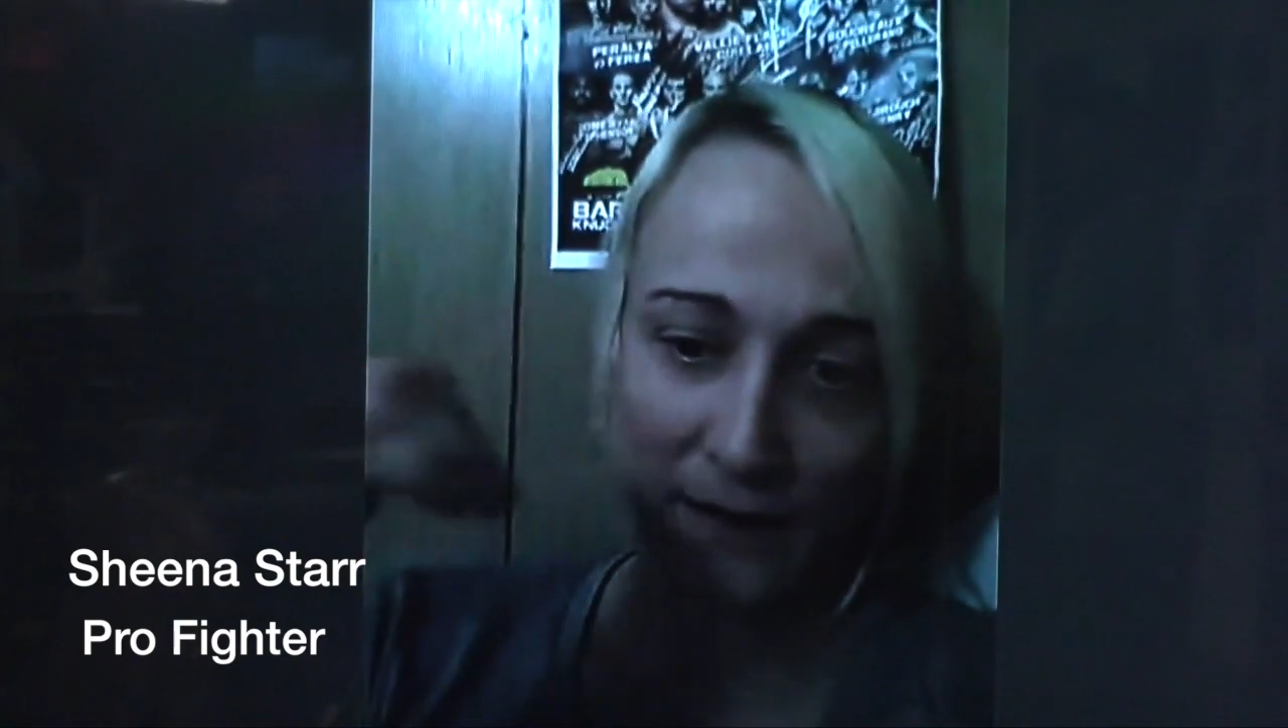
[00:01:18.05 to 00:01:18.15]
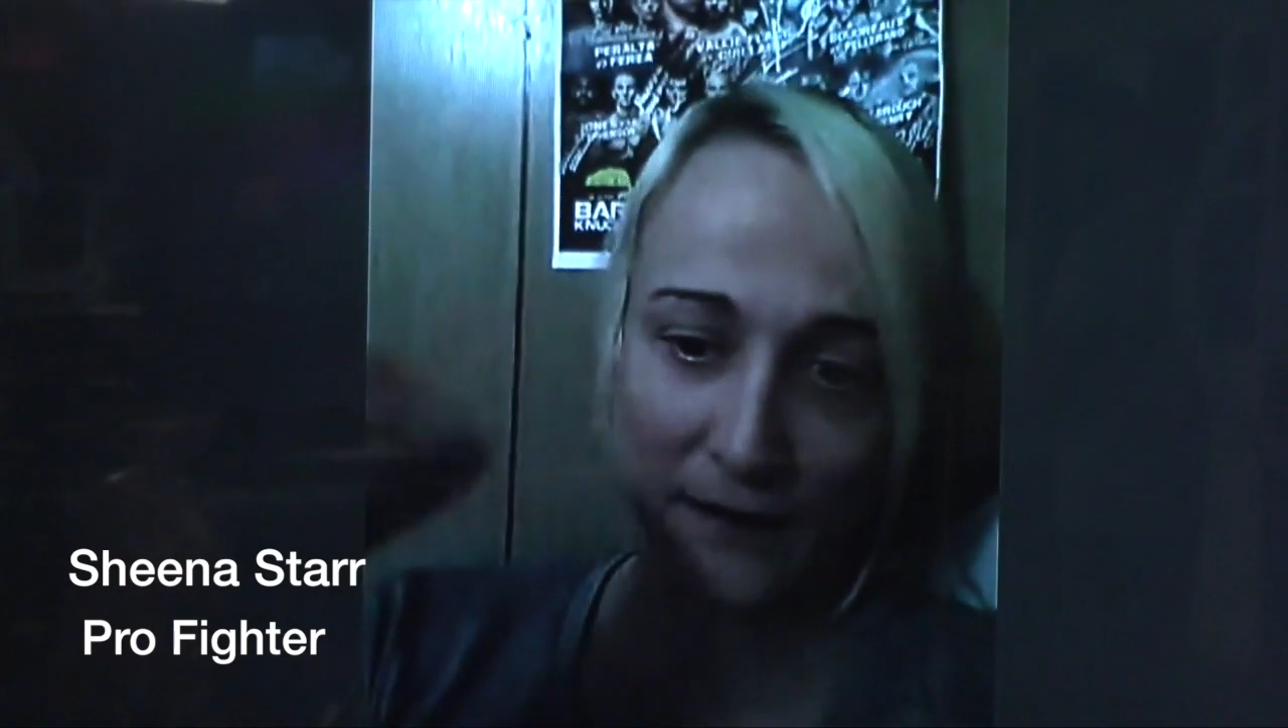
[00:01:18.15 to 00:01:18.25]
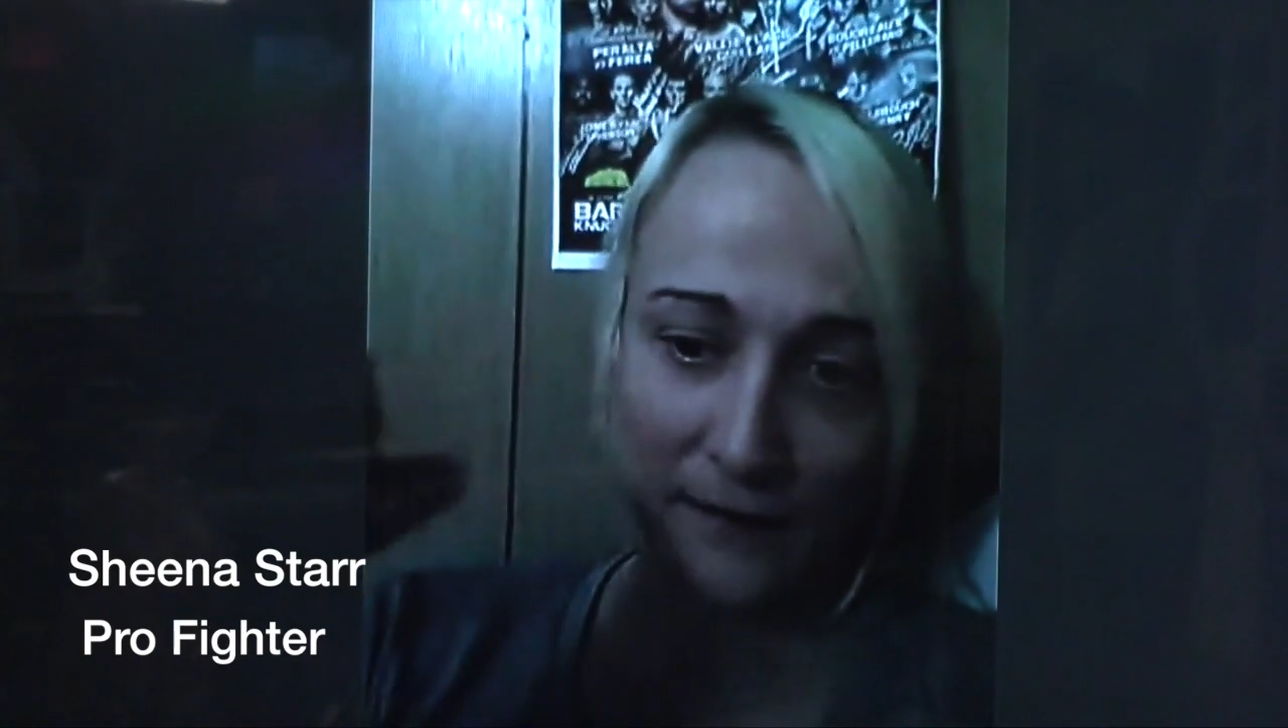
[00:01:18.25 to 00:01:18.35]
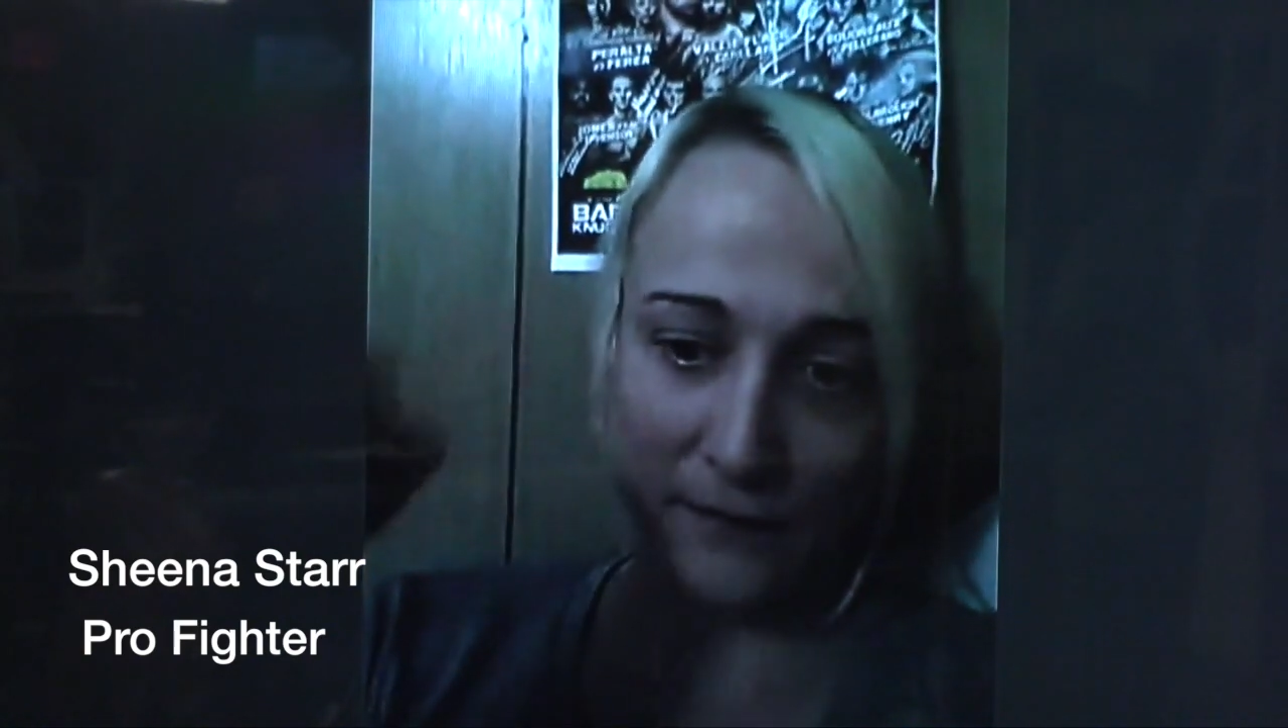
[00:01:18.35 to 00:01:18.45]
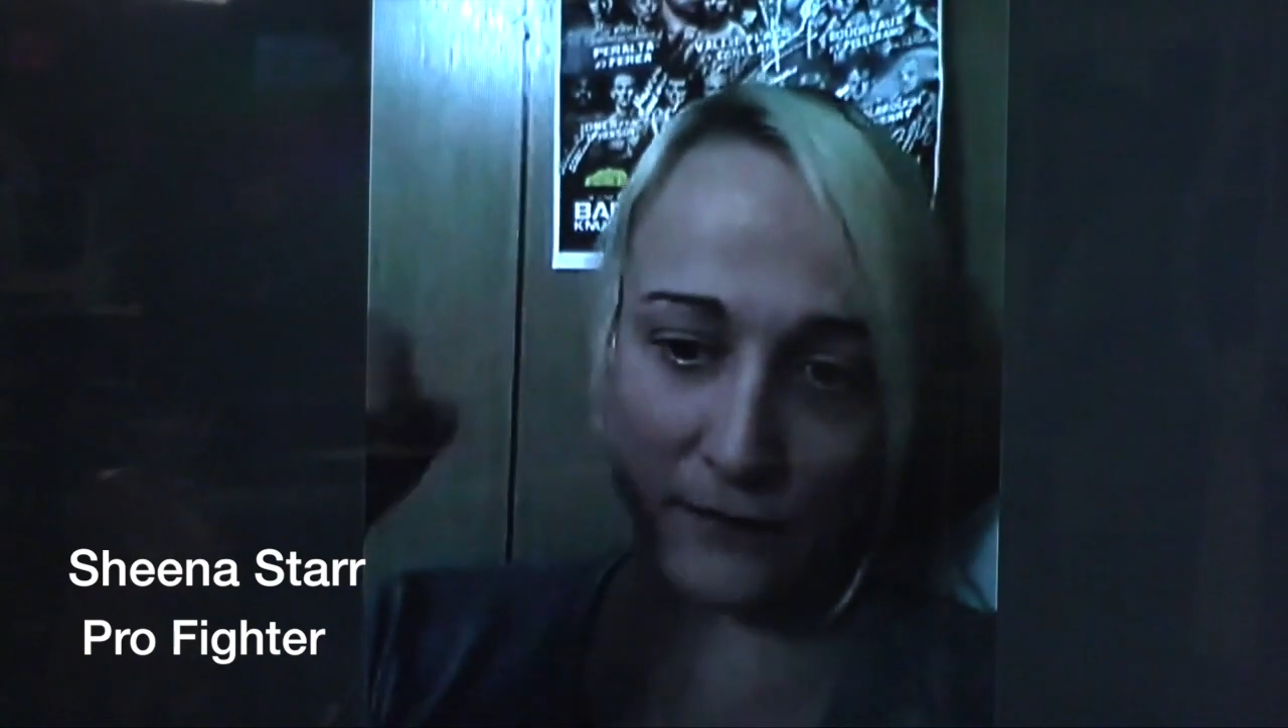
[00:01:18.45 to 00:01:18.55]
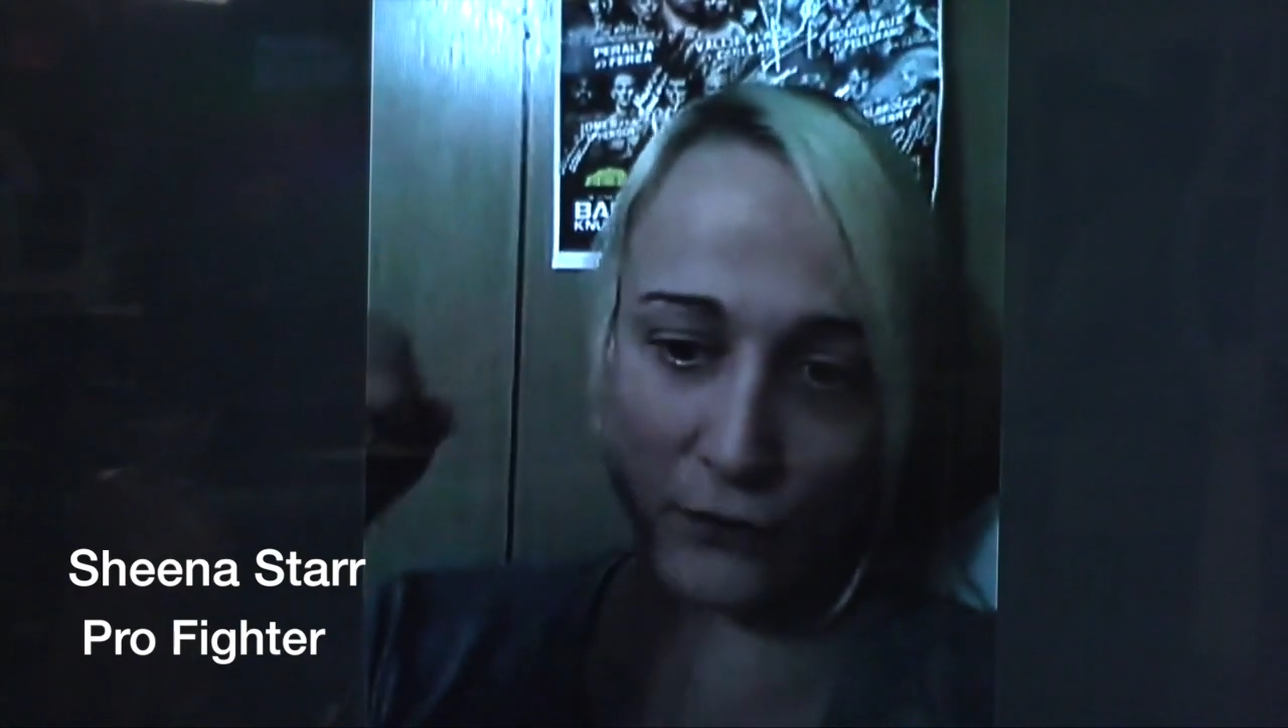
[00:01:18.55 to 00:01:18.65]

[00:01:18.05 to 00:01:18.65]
is